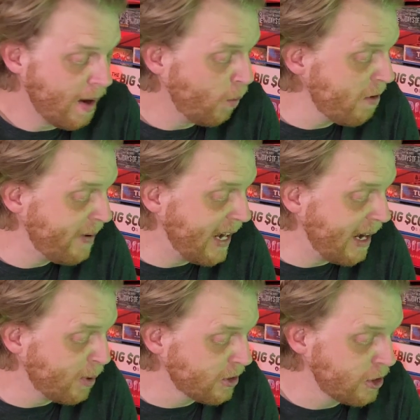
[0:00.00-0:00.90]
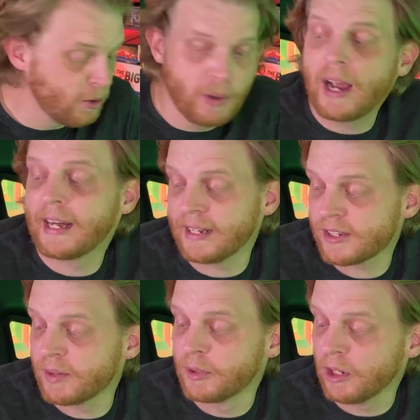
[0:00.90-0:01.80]
we've been able to get
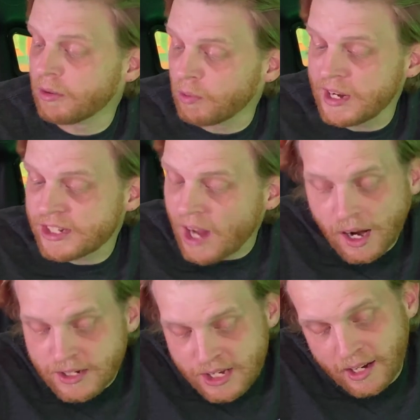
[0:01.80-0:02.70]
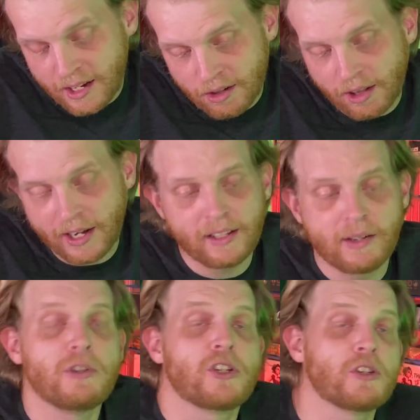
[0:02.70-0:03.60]
some good restocks in here lately,
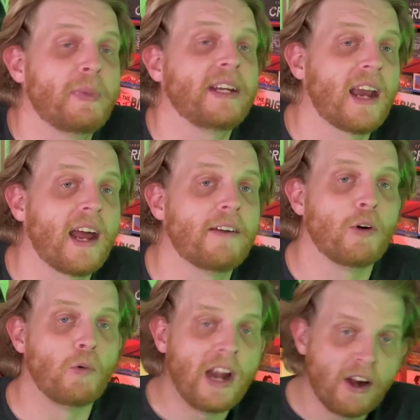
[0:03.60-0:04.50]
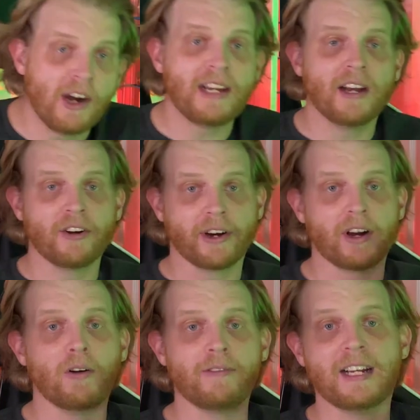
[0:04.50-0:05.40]
which has been kind of a rarity under
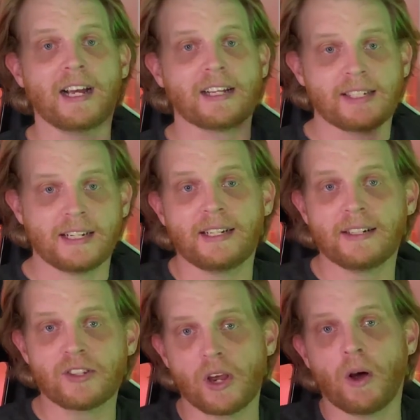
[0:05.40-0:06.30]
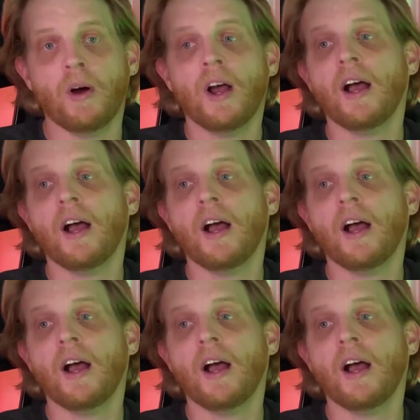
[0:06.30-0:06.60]
COVID-19. So